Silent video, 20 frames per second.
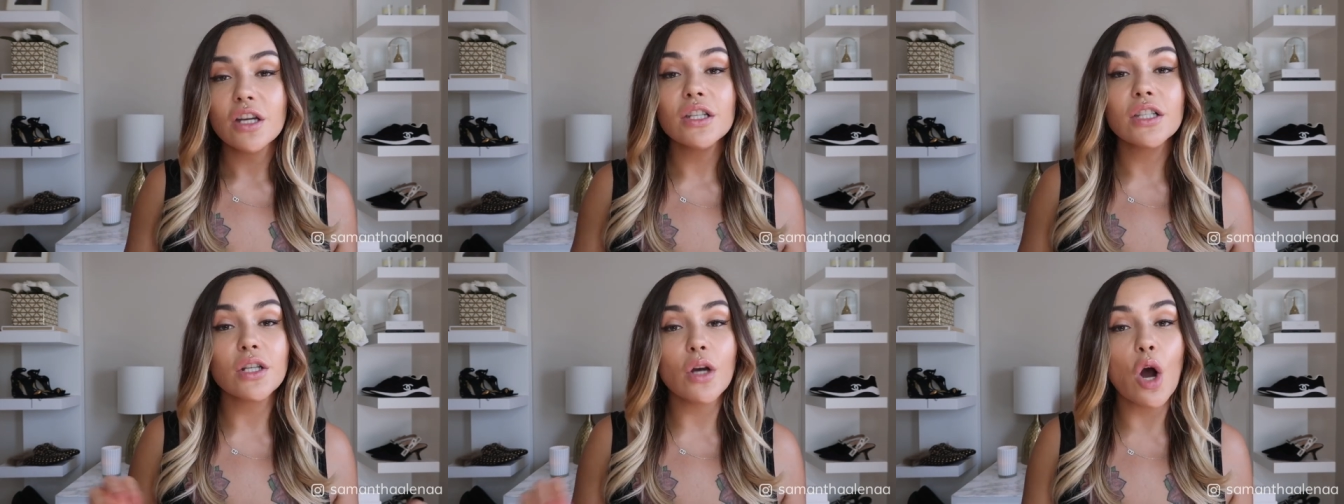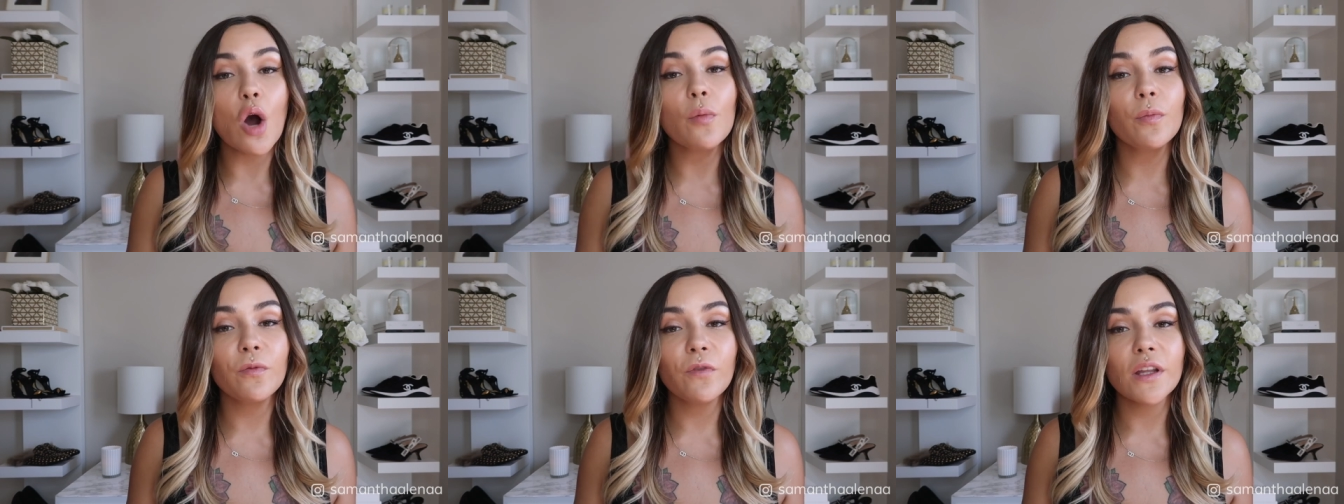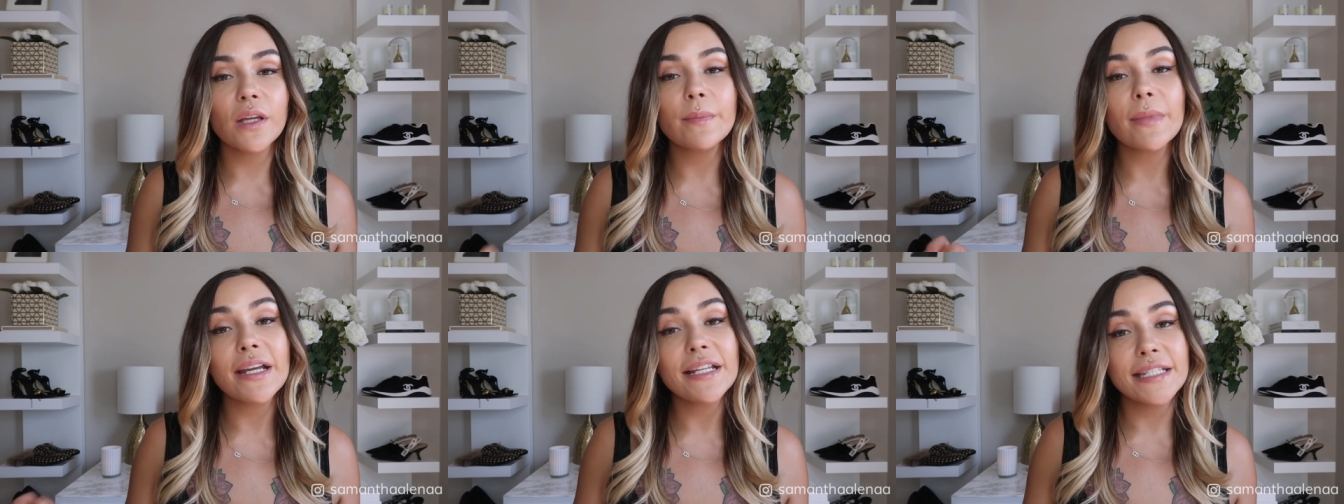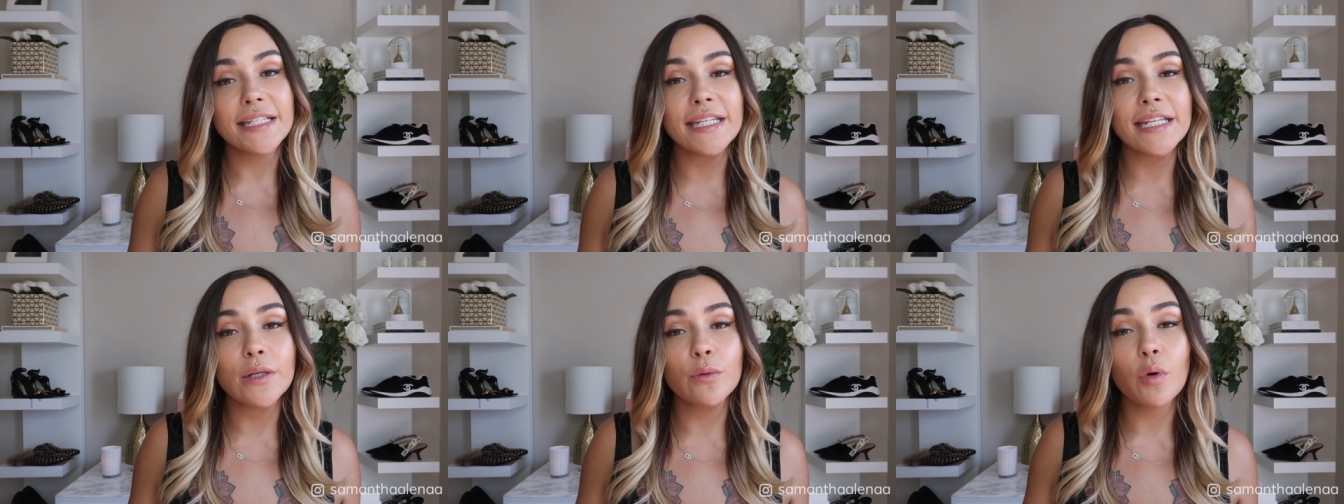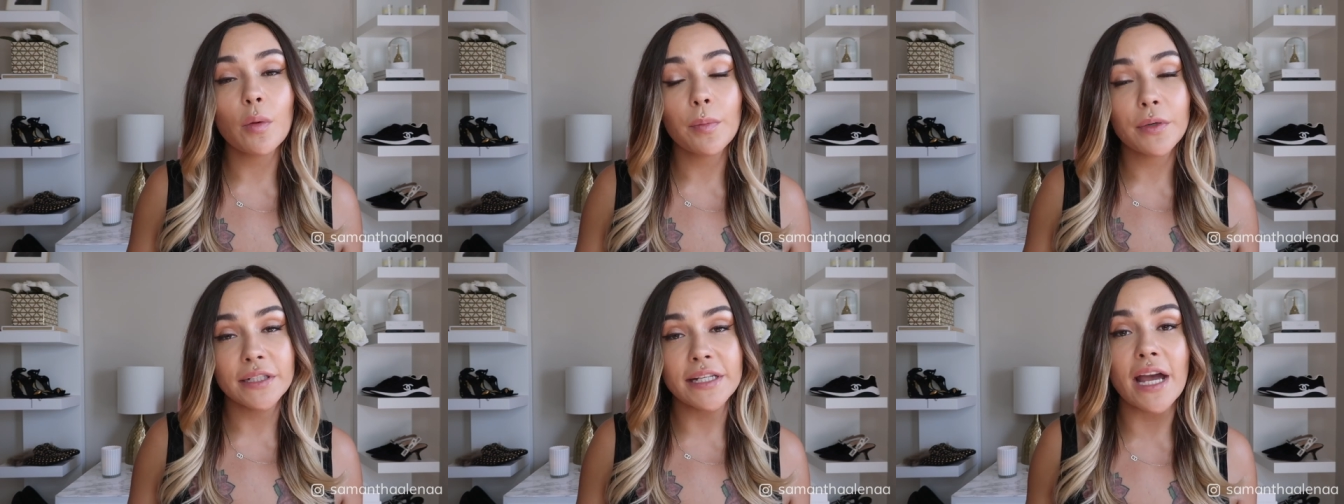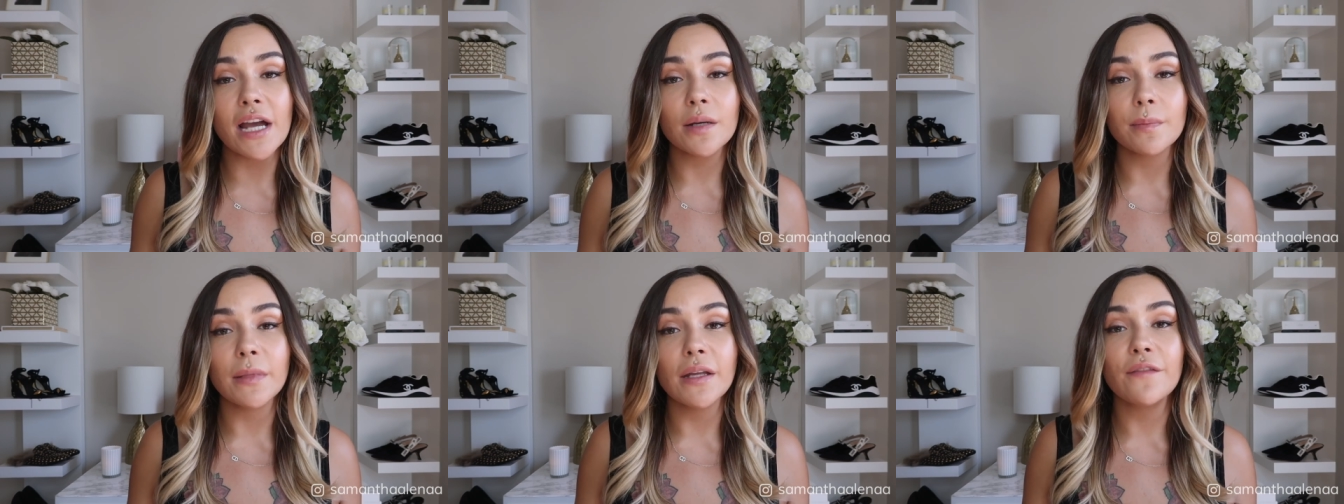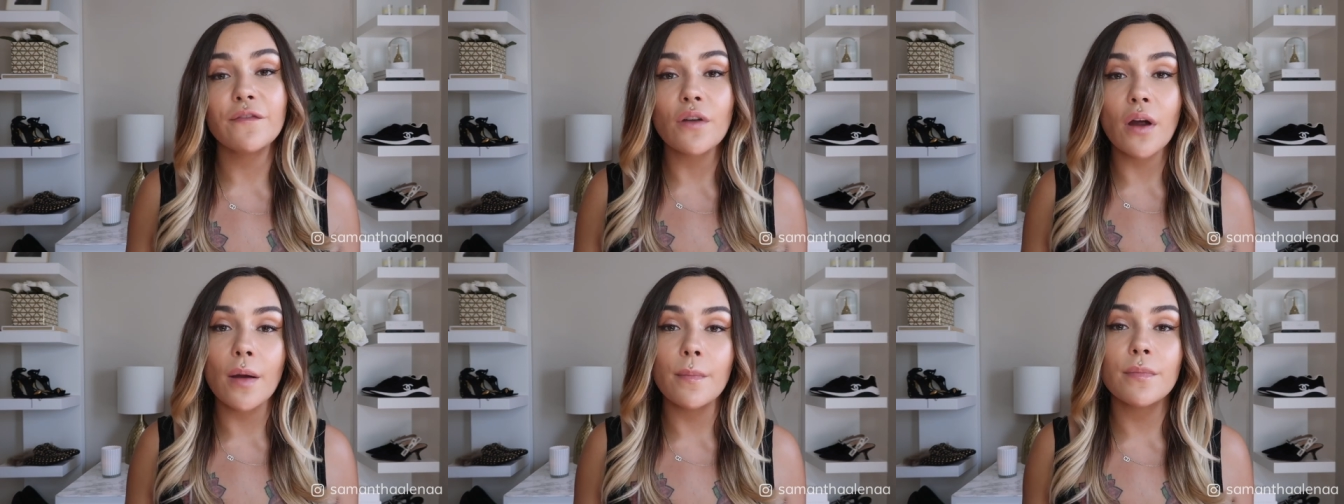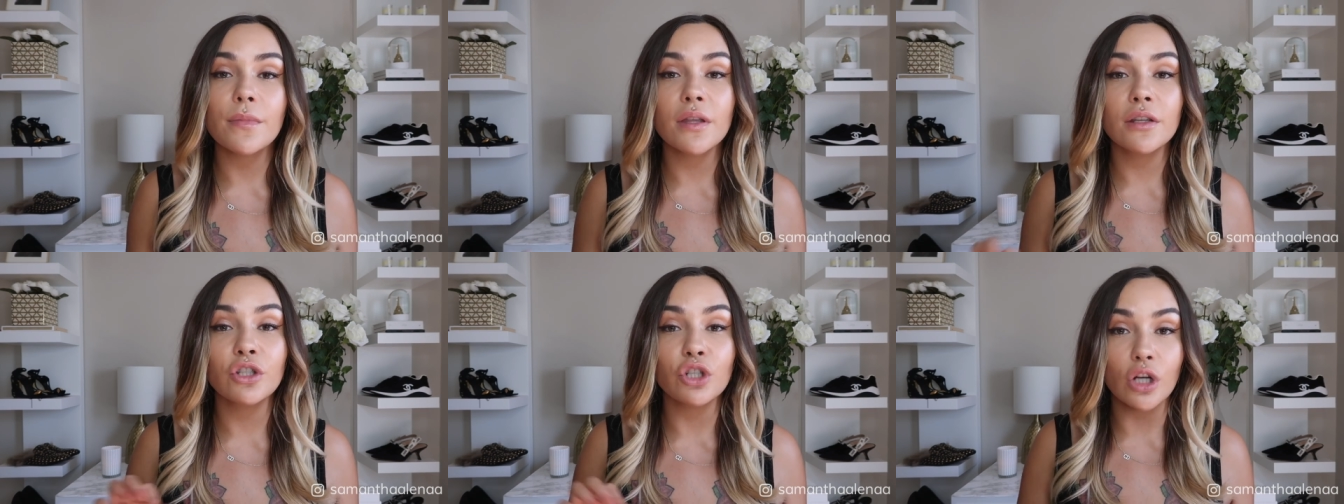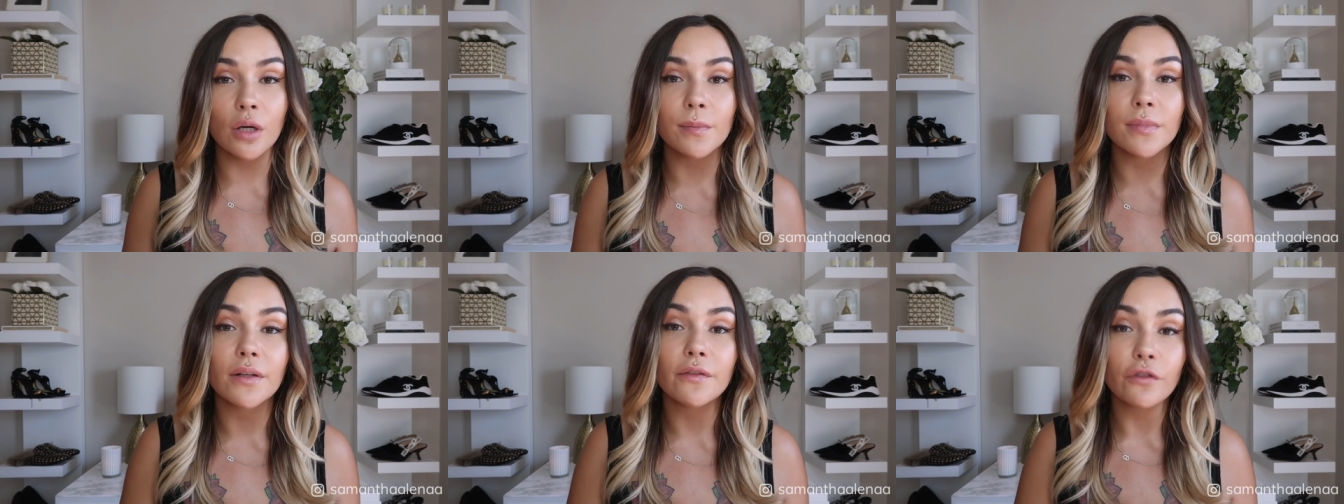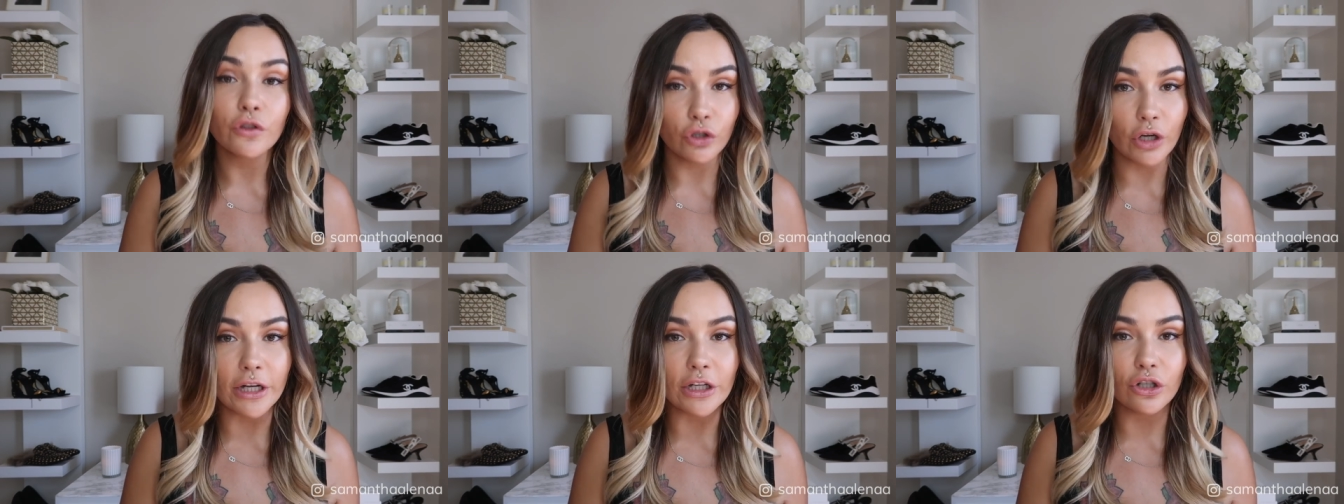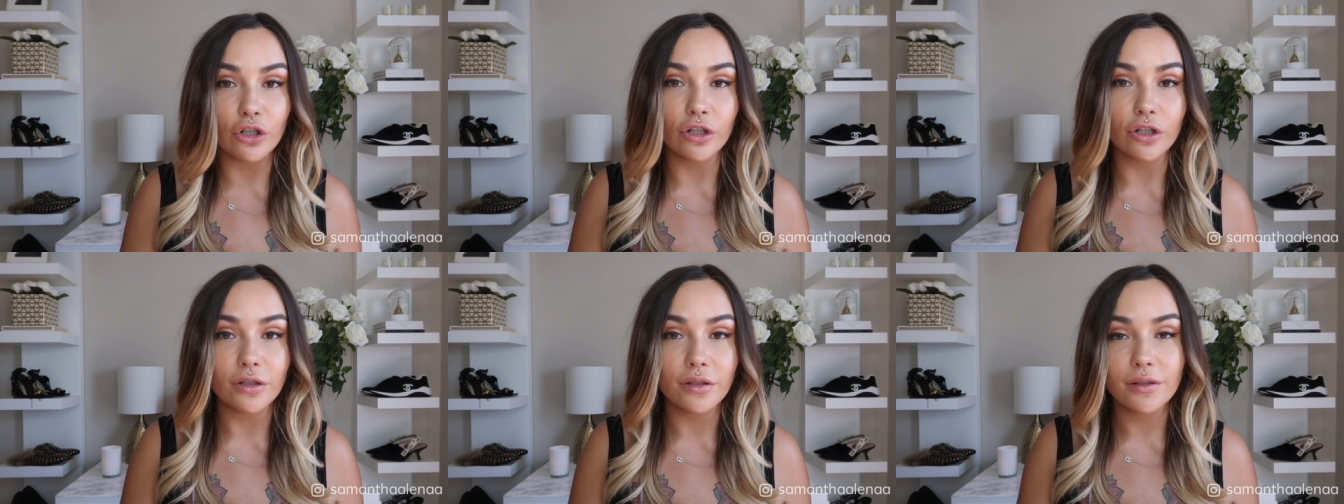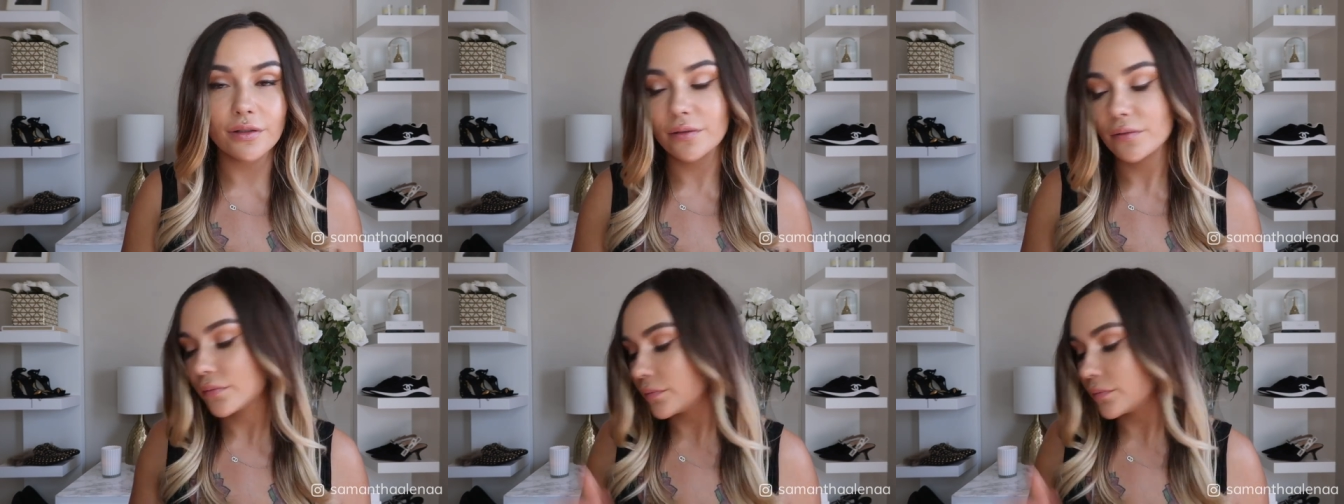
So hopefully my tea will protect me from the germs of strangers.